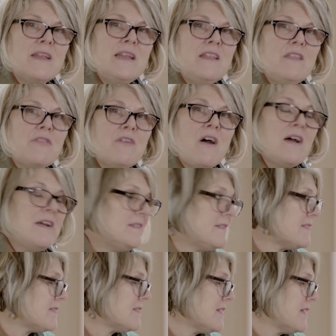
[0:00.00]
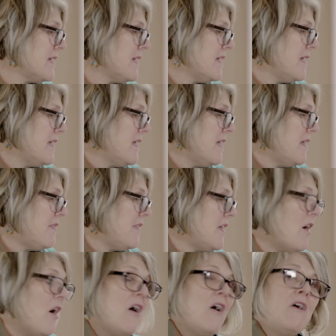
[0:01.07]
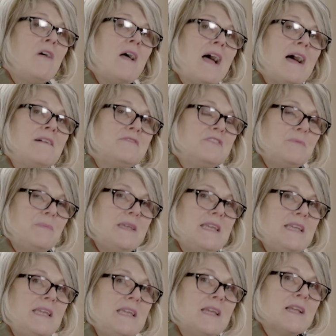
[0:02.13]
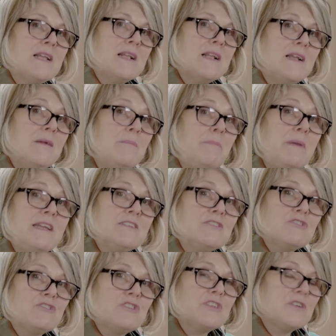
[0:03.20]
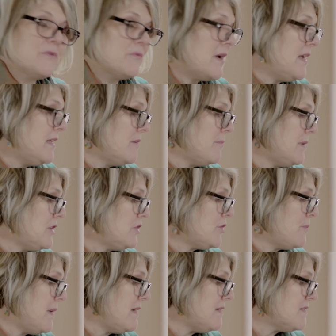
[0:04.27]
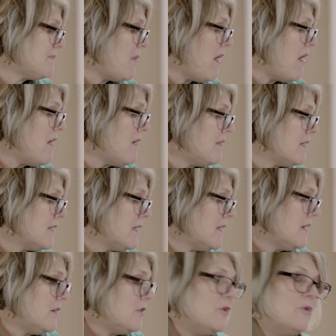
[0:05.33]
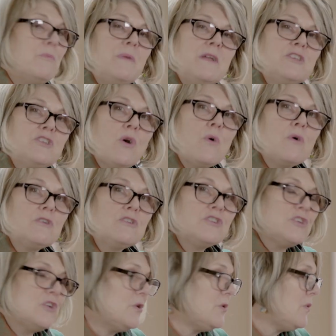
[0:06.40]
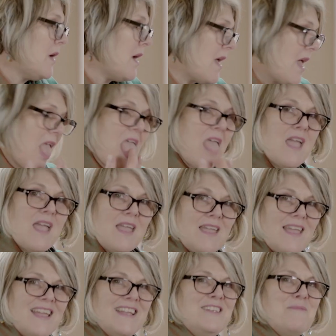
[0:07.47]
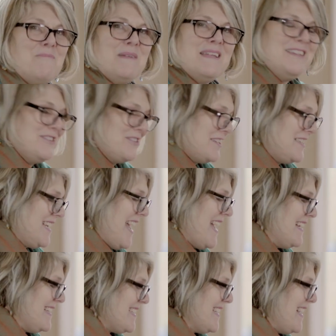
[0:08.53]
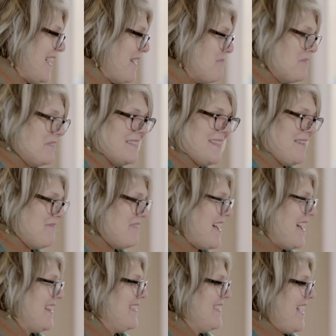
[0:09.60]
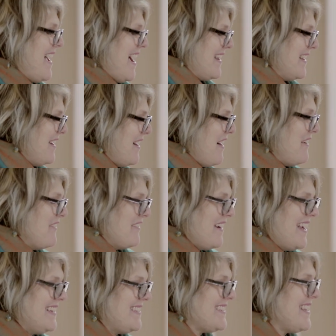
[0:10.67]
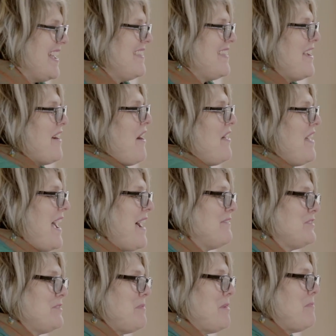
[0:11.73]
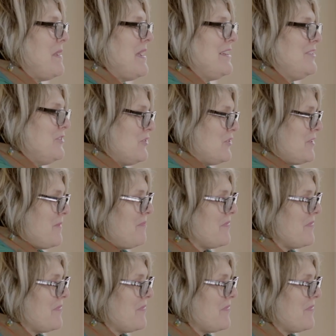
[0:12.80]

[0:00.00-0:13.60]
Any thoughts? They all have to be pitched, right? You pitch a baseball, you pitch a horseshoe, and you pitch a tent. And we'll leave that at that. All right? They all have to be pitched.